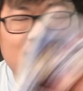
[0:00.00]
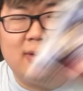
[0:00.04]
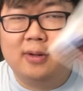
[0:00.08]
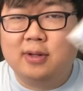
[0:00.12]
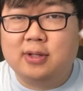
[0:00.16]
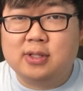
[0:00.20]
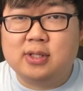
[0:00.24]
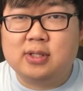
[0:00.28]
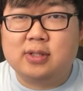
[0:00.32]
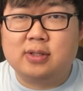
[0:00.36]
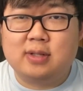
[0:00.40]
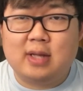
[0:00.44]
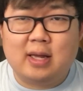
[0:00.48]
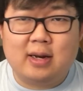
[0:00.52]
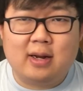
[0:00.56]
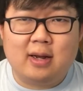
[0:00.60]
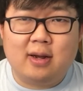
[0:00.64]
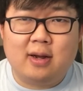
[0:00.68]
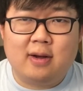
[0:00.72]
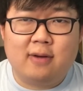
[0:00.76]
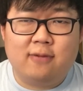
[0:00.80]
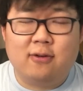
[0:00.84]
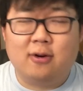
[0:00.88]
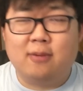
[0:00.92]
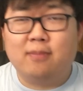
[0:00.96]
Oh, this is
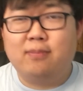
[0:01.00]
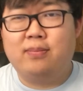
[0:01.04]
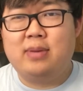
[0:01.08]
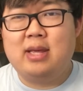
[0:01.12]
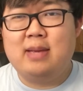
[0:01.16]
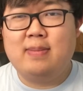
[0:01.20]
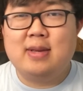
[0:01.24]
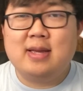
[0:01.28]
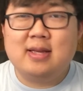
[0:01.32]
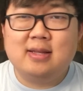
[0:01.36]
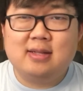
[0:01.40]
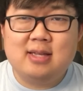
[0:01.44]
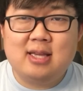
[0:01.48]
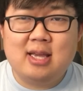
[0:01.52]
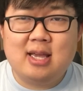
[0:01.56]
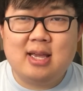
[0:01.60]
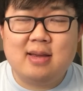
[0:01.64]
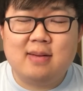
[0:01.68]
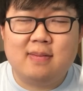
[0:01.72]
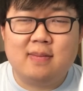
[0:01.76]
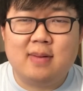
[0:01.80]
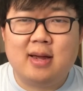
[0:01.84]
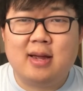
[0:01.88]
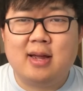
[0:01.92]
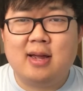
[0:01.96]
for
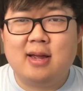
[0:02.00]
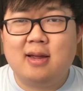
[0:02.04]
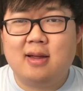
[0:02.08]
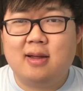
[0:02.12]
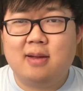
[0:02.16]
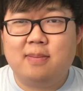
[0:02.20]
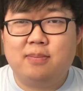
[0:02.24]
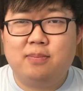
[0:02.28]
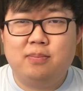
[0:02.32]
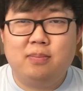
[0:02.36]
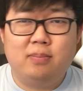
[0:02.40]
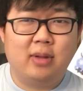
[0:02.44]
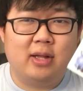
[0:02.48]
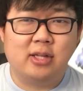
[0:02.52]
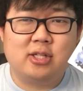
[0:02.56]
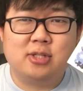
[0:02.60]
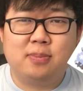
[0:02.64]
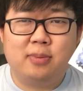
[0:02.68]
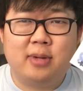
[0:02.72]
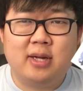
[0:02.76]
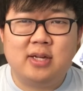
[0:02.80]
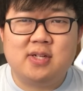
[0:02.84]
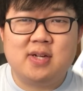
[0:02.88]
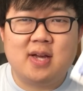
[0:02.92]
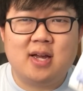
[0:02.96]
PB&T, my Let's
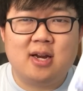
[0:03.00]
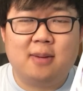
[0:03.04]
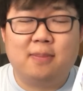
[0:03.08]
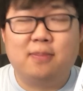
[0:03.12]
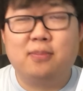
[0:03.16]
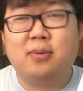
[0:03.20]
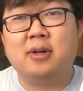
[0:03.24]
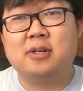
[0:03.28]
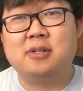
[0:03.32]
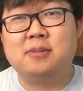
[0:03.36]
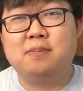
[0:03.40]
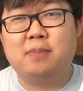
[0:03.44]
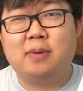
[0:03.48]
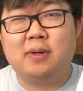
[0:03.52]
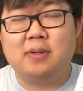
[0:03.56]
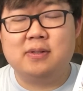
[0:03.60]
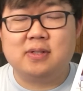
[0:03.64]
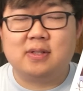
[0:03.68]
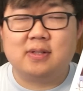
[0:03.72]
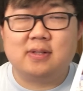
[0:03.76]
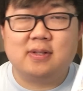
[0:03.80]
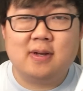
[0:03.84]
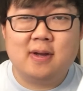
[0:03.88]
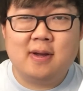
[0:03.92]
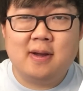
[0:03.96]
Play channel, Press
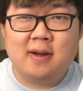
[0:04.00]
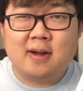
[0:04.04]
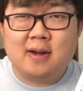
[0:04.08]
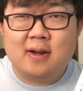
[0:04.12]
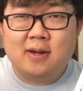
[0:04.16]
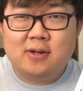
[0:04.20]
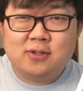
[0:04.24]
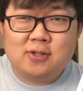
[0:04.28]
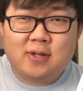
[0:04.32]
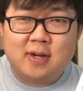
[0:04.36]
Buttons and Talk.